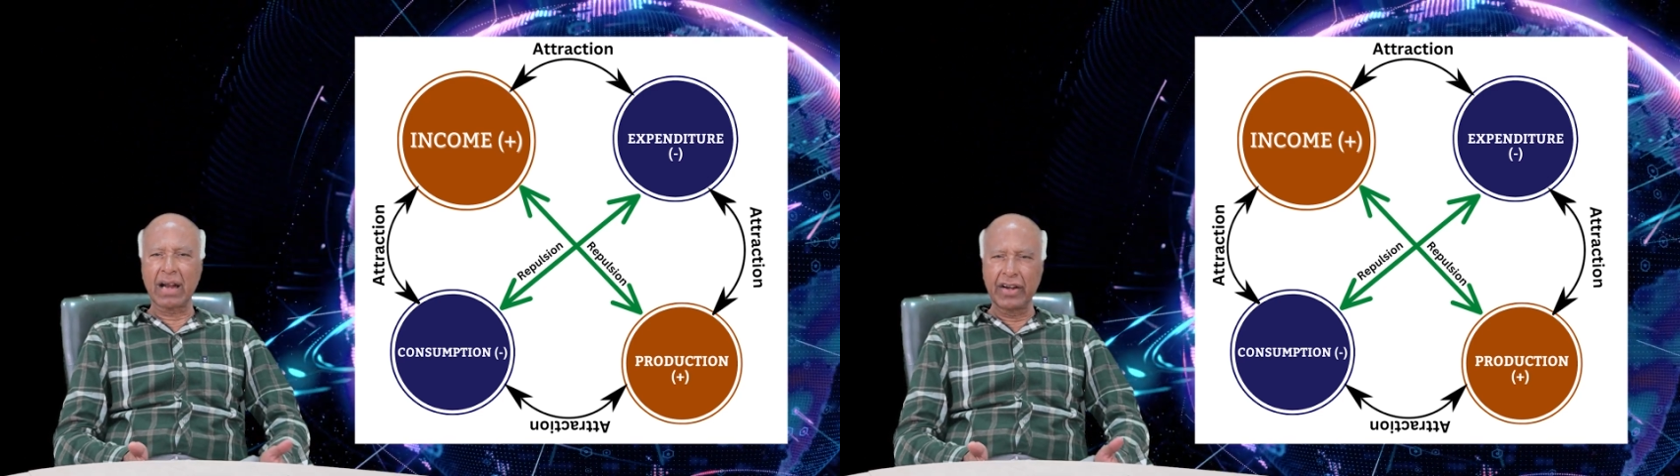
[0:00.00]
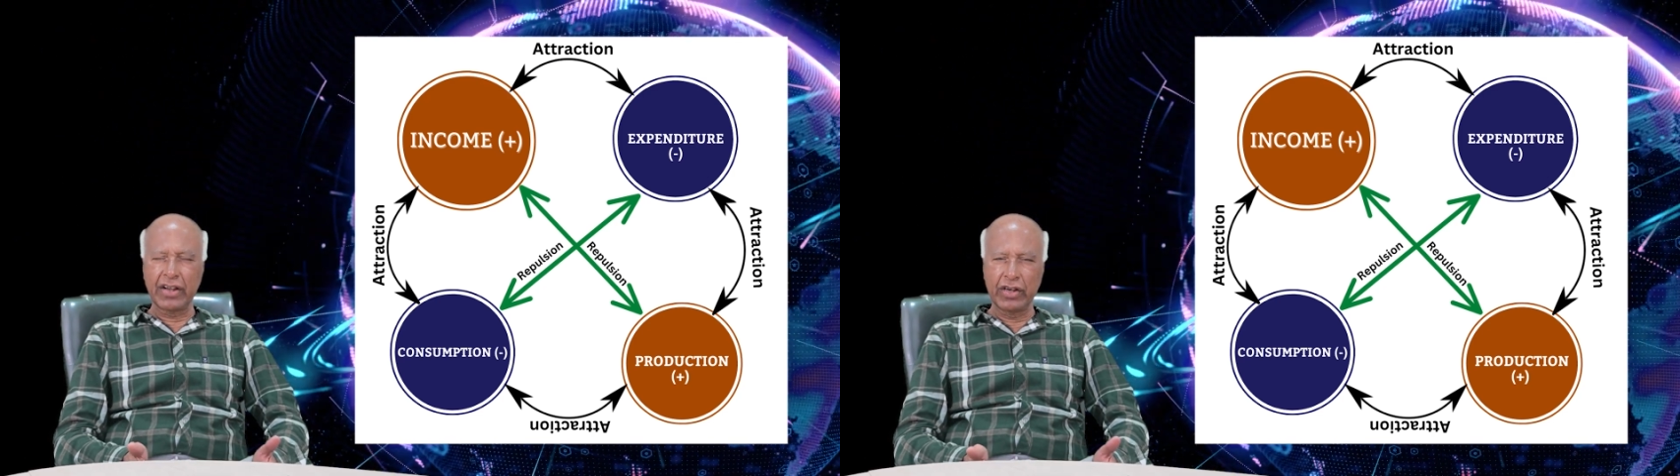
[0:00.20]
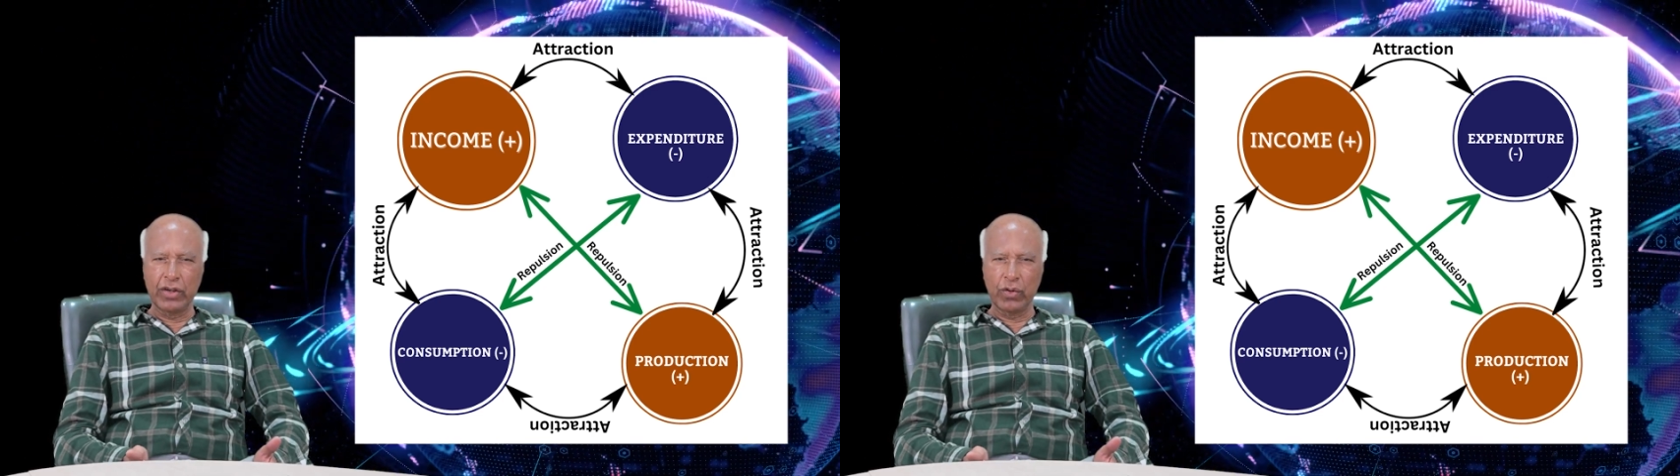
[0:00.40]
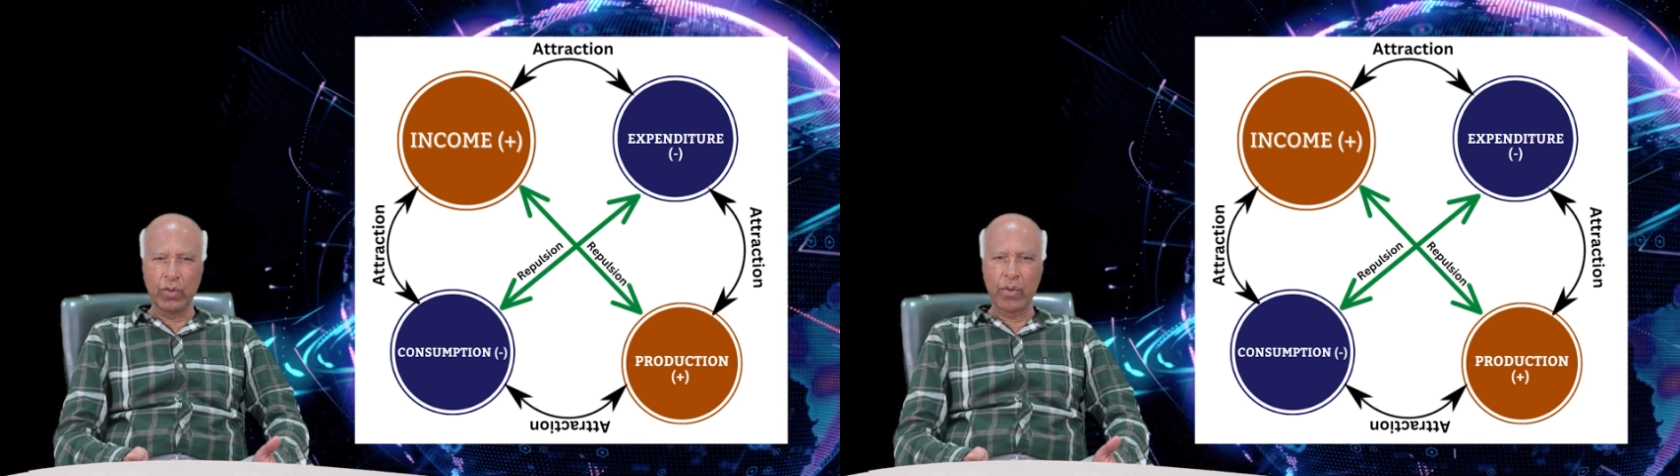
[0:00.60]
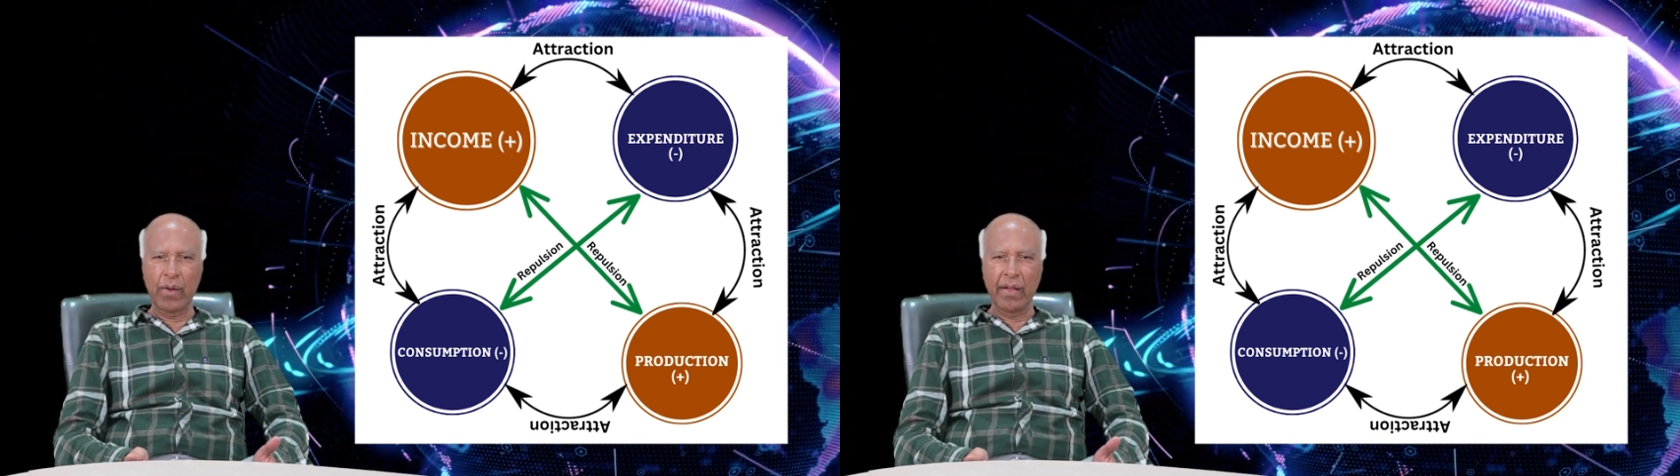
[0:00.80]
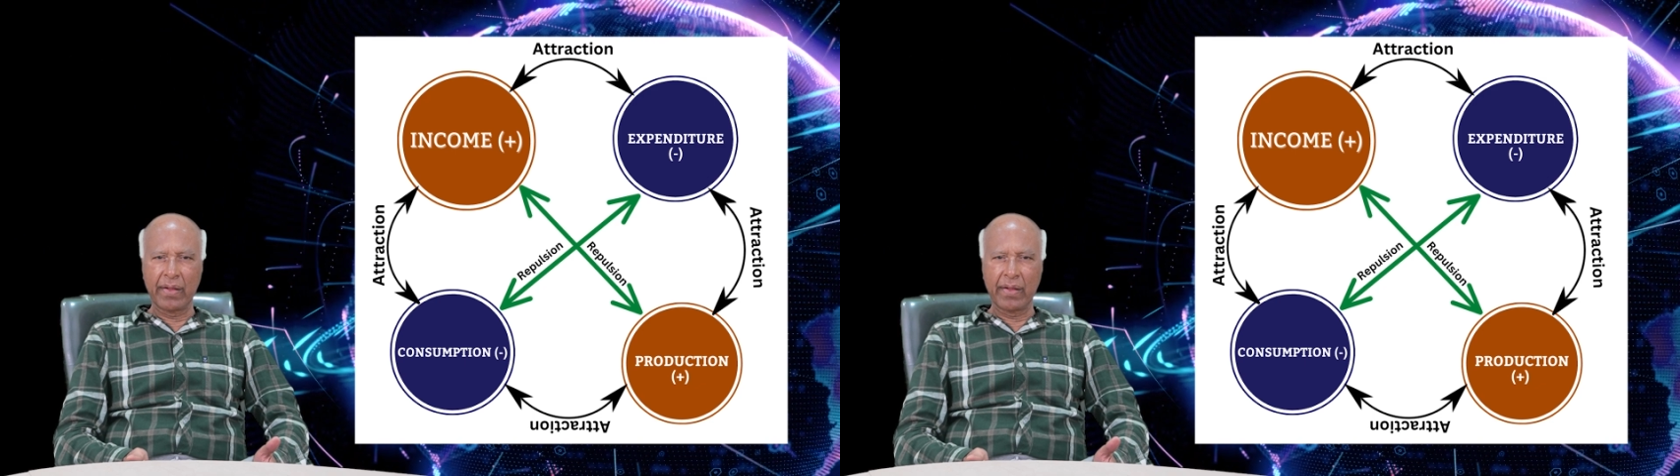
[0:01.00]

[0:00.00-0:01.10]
continue.